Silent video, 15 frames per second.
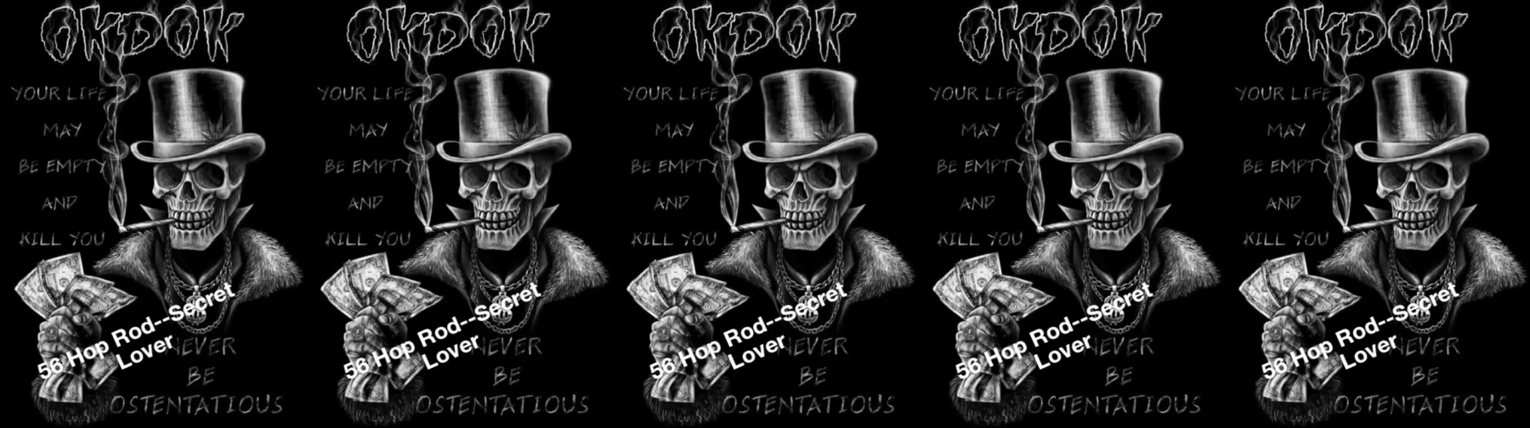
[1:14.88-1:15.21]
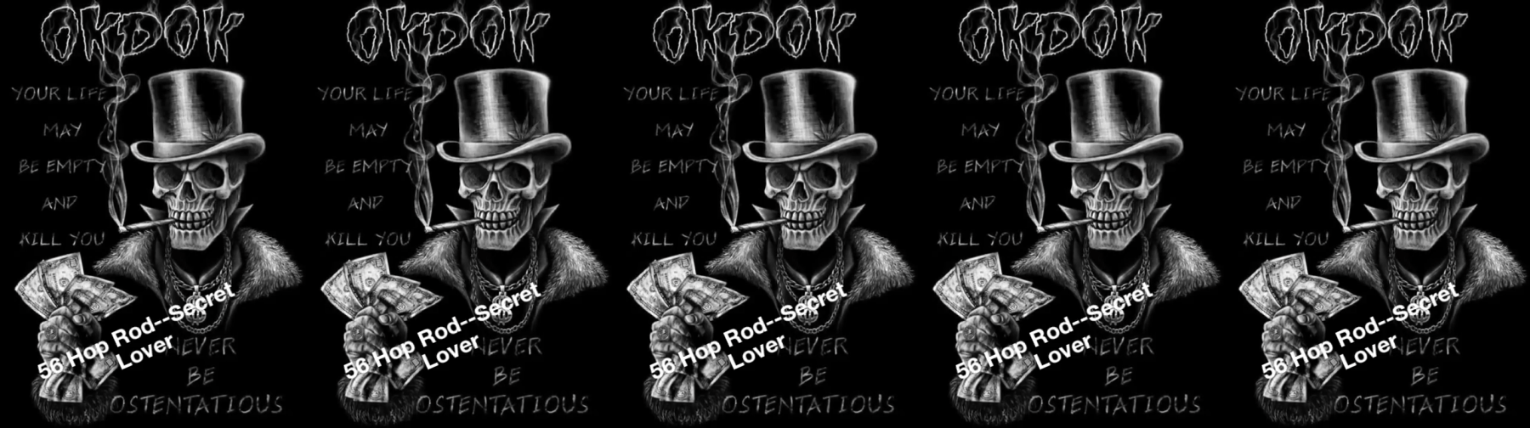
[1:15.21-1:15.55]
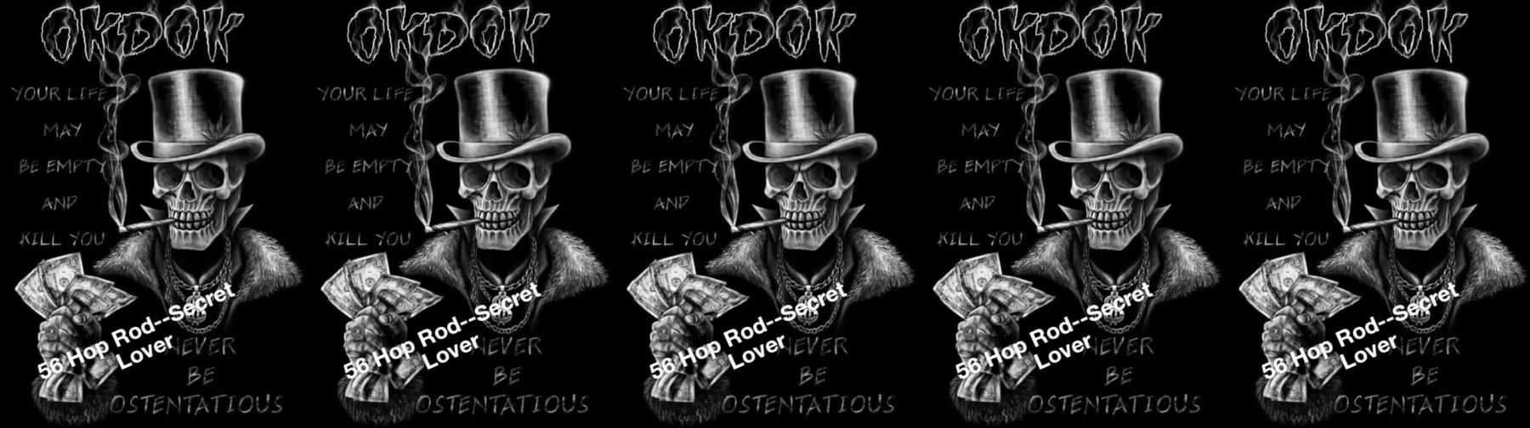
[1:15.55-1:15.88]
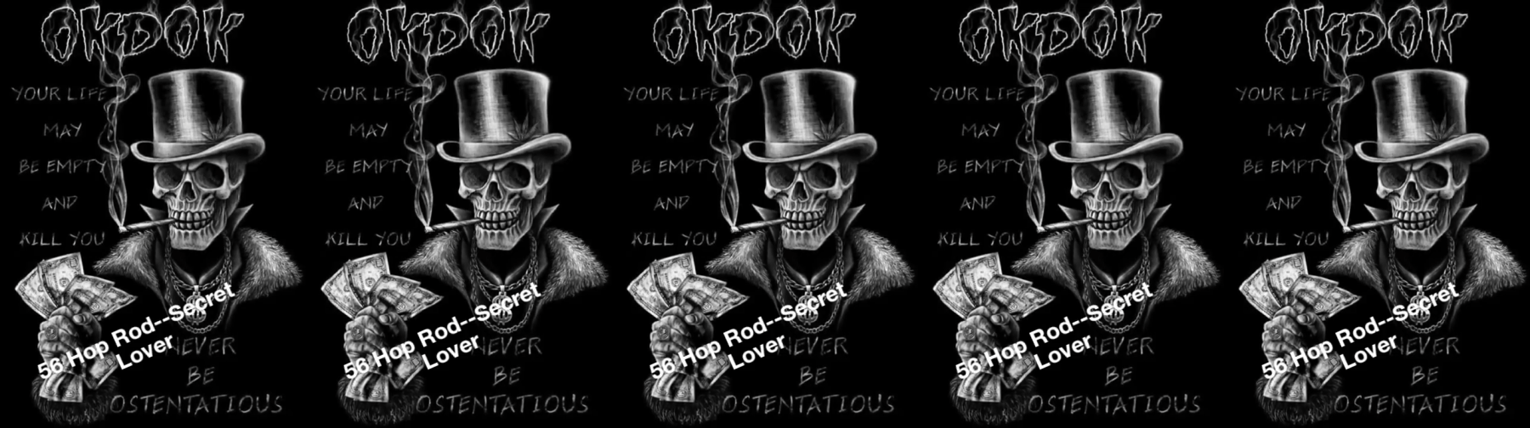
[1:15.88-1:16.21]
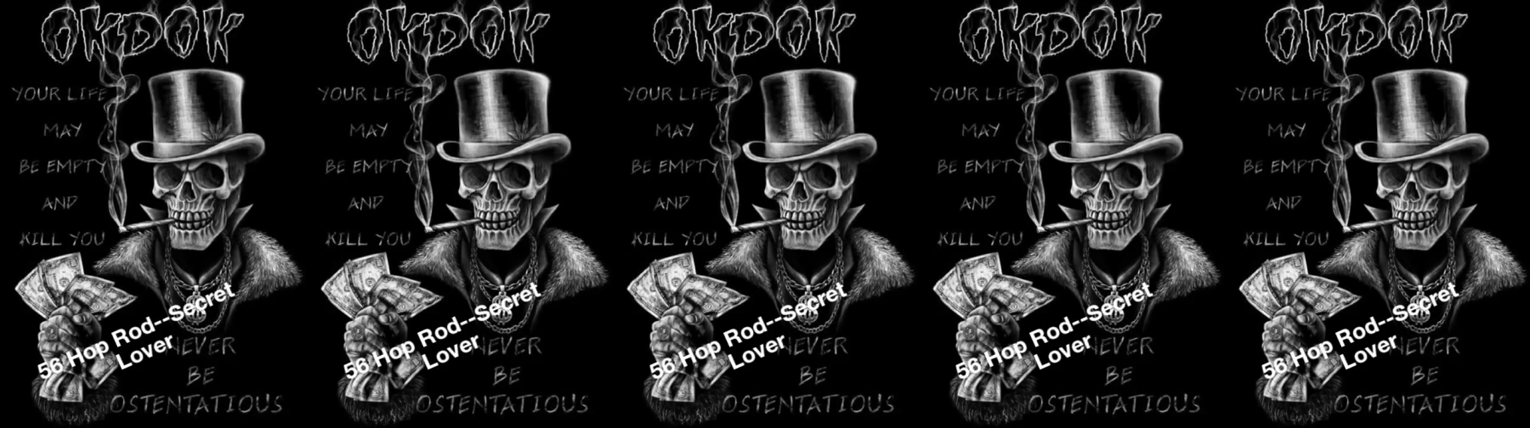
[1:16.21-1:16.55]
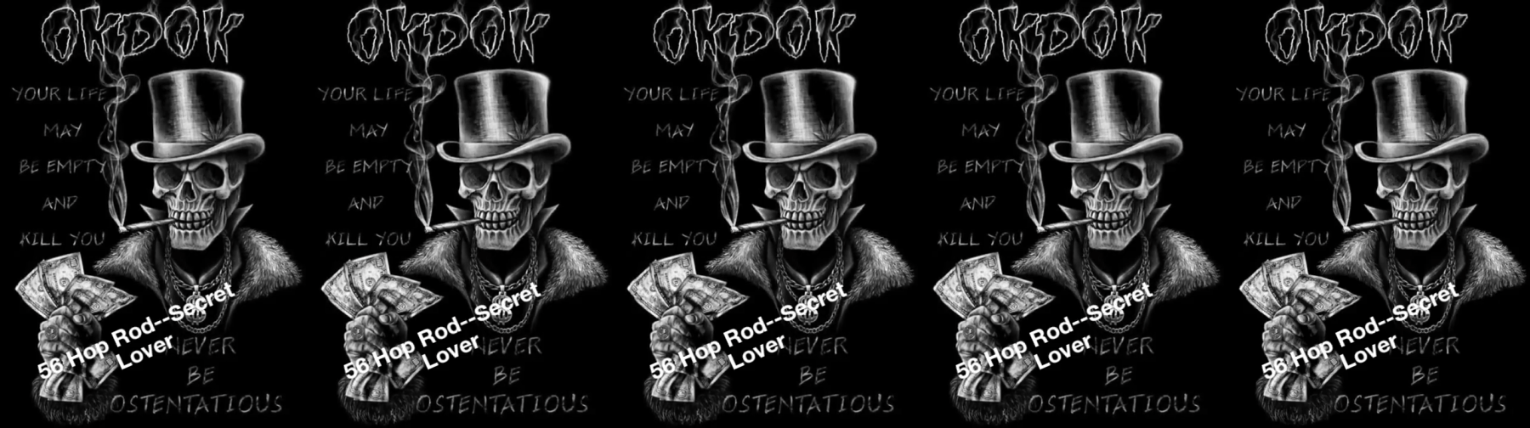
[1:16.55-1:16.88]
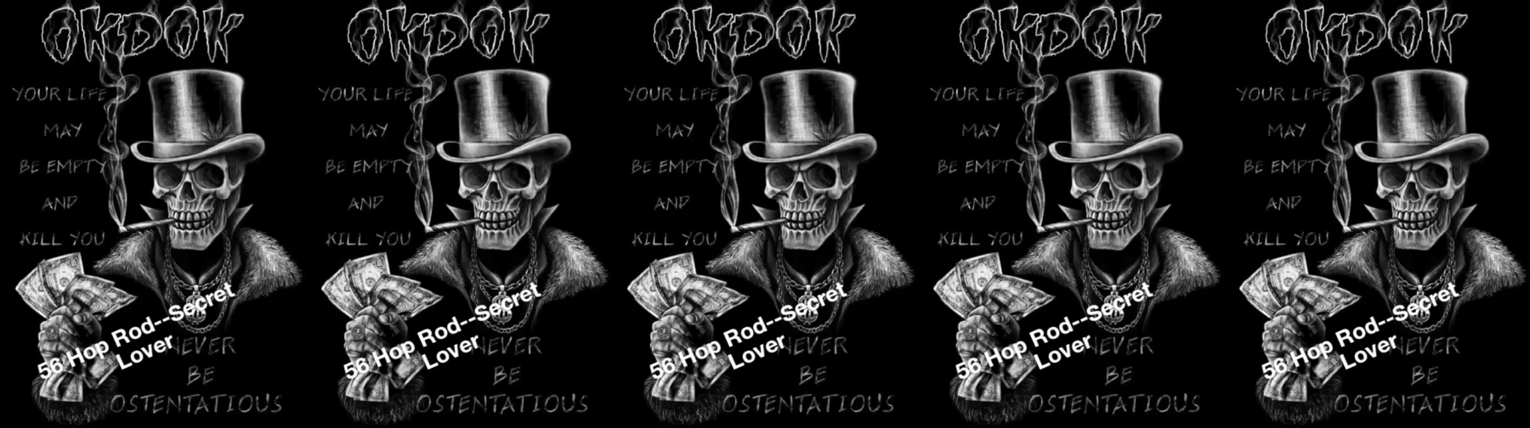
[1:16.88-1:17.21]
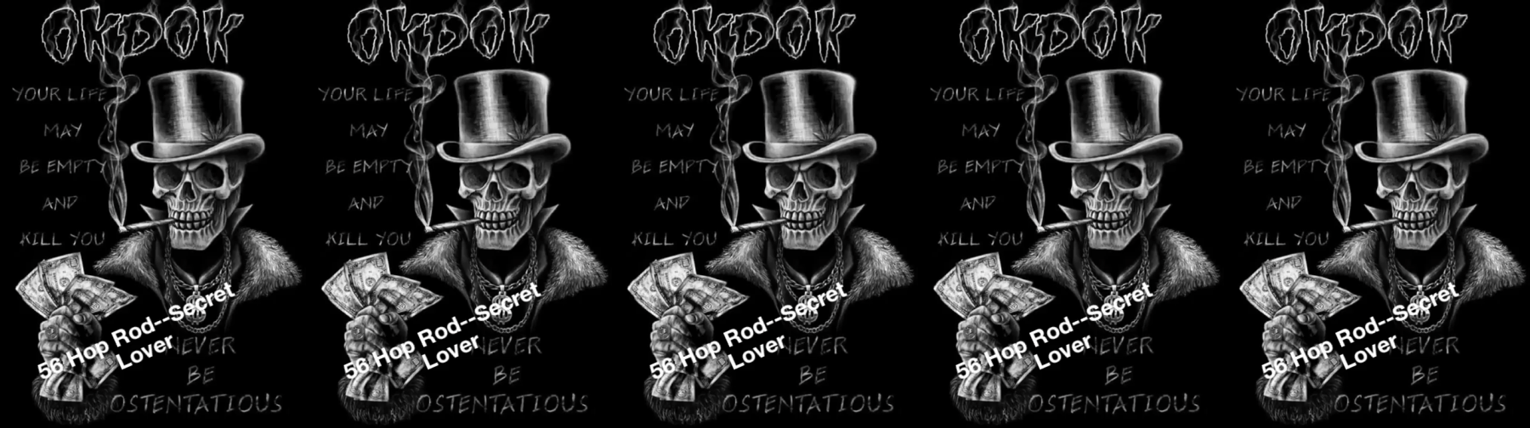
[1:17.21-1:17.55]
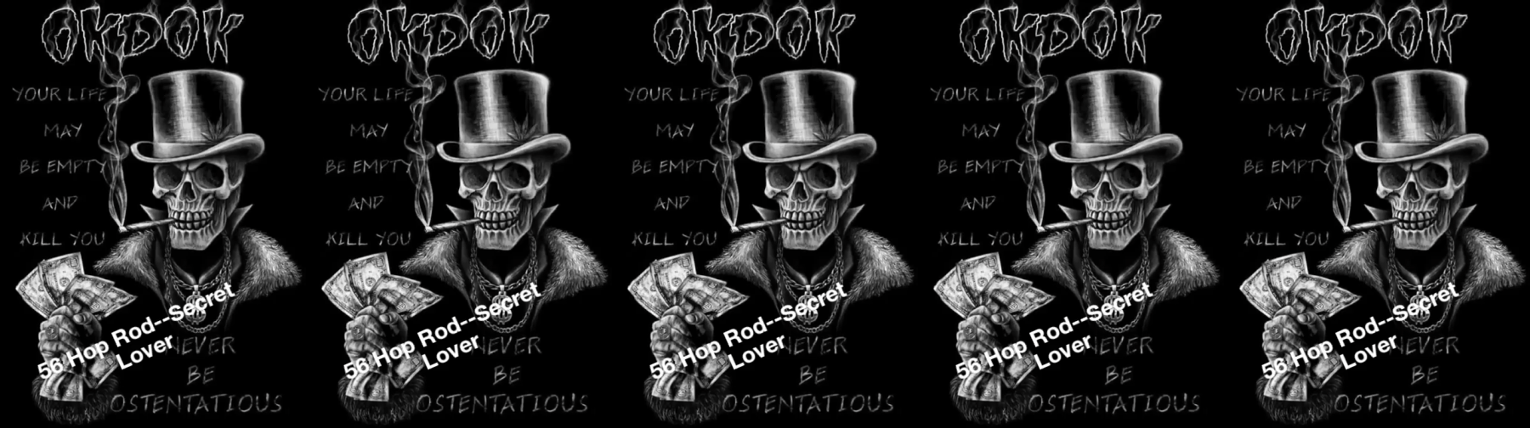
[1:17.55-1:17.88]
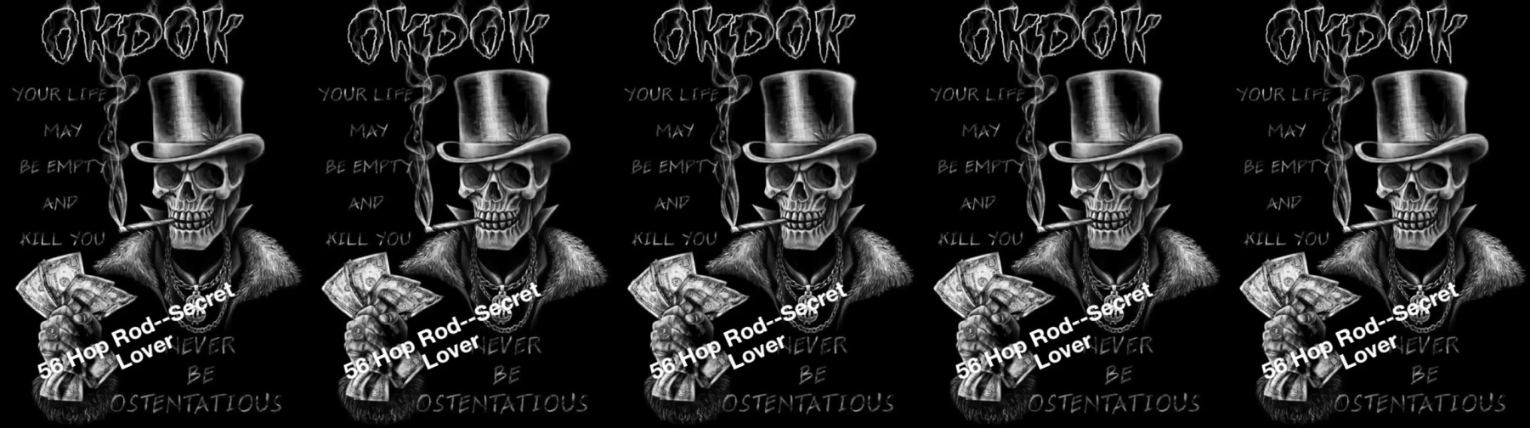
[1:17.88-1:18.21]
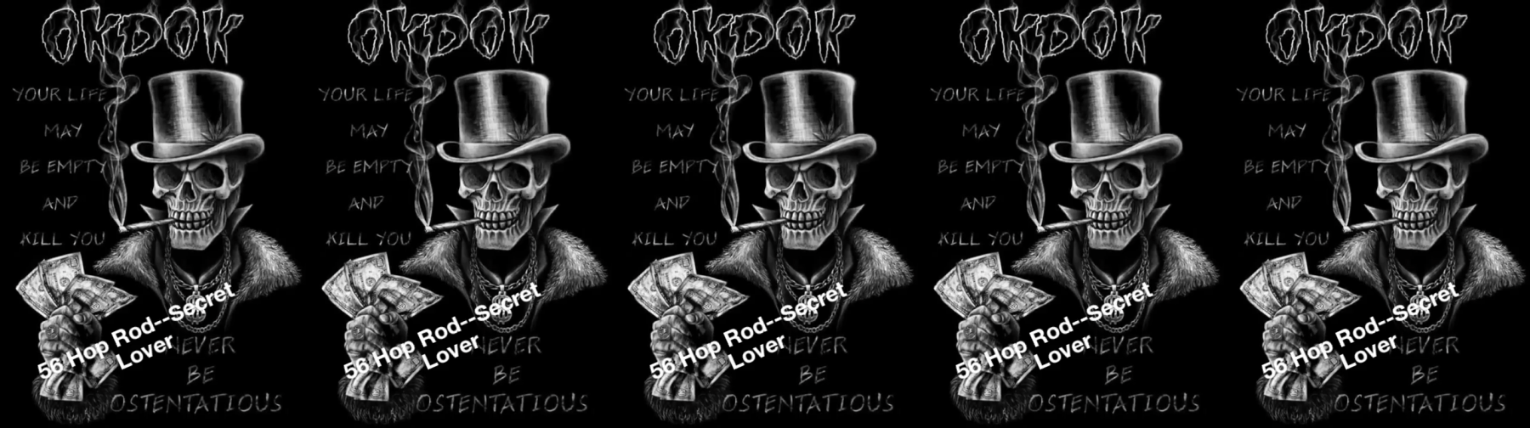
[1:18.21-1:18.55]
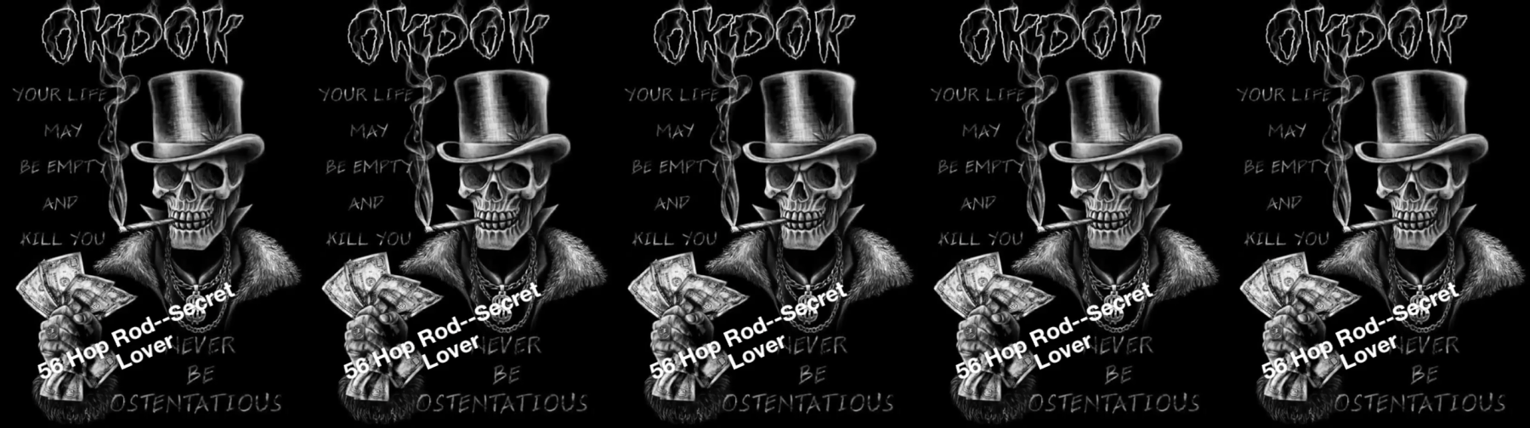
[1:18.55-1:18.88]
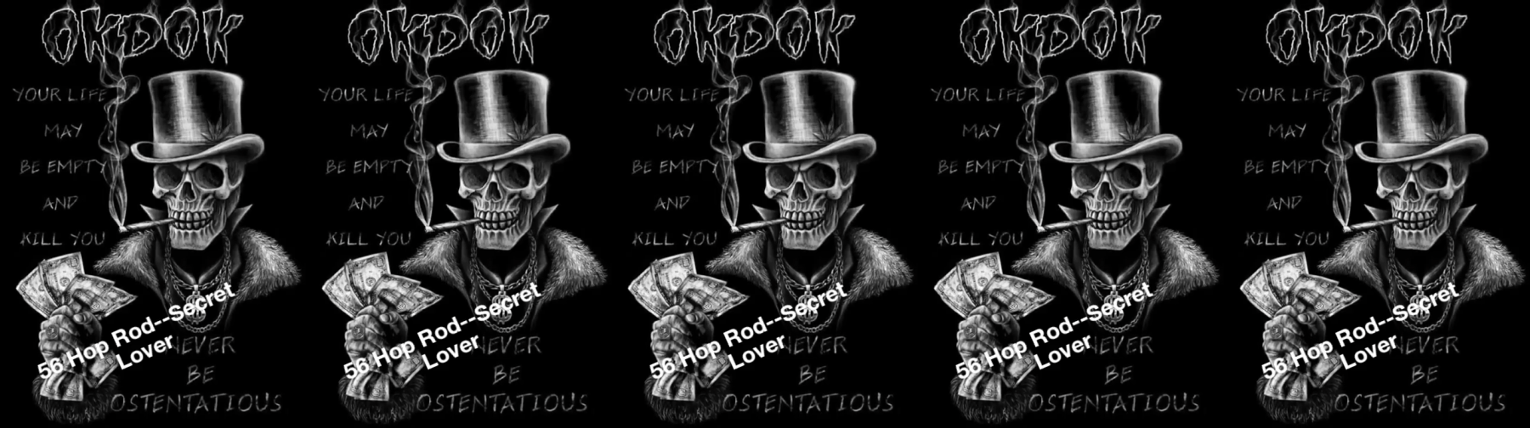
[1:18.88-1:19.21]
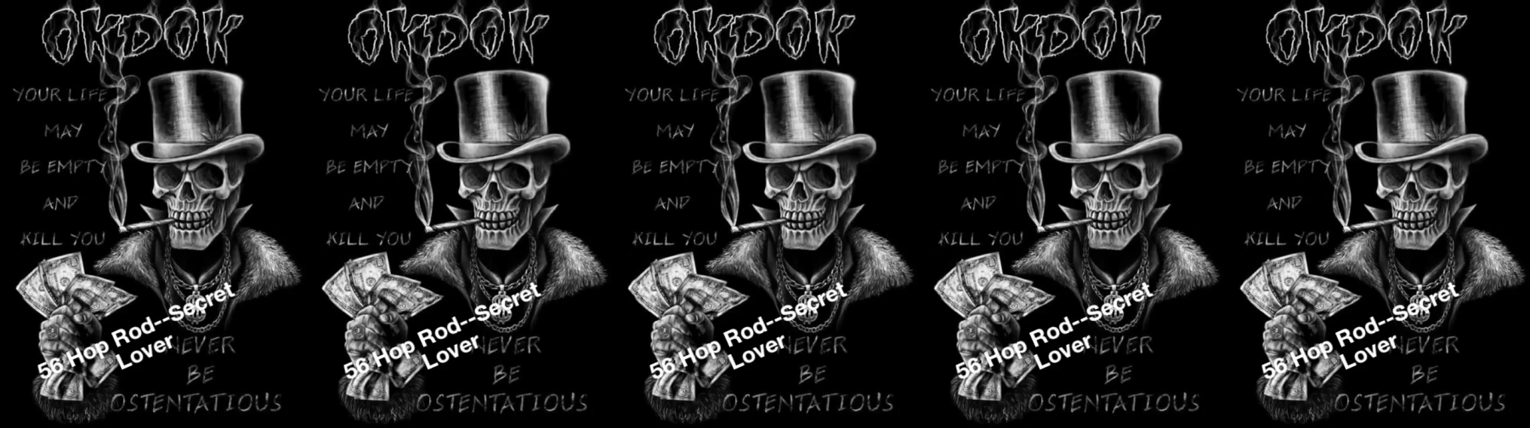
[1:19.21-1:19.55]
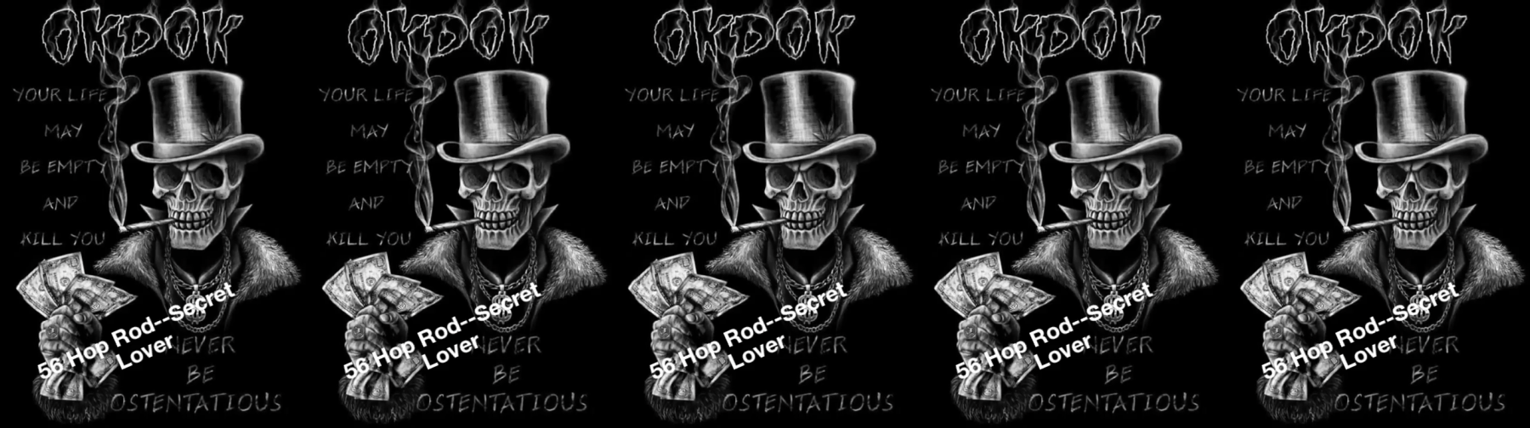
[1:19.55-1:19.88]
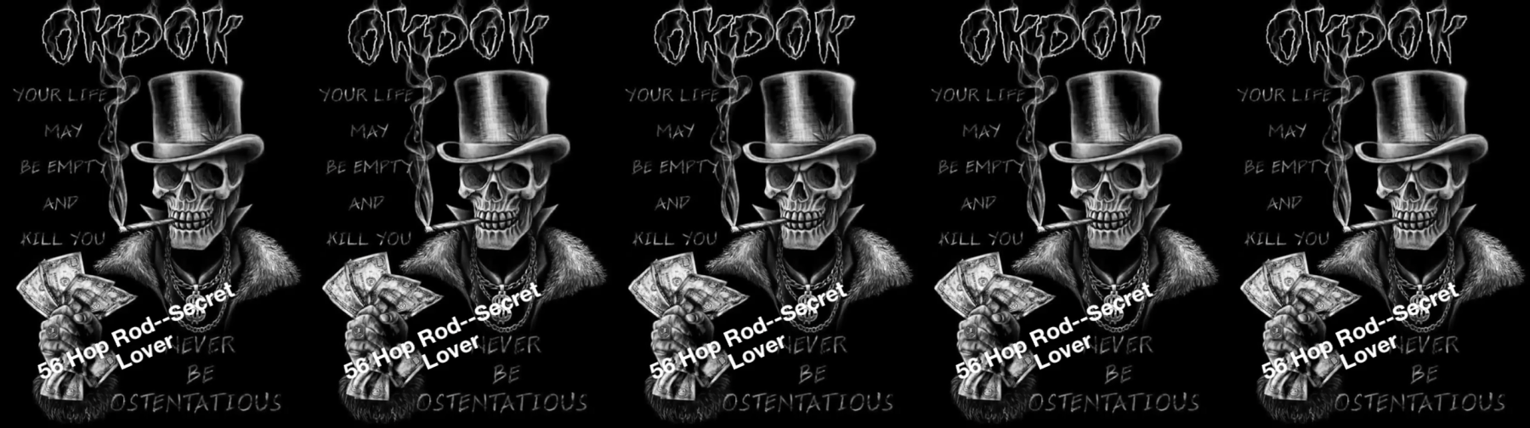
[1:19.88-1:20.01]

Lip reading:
(no speaker visible)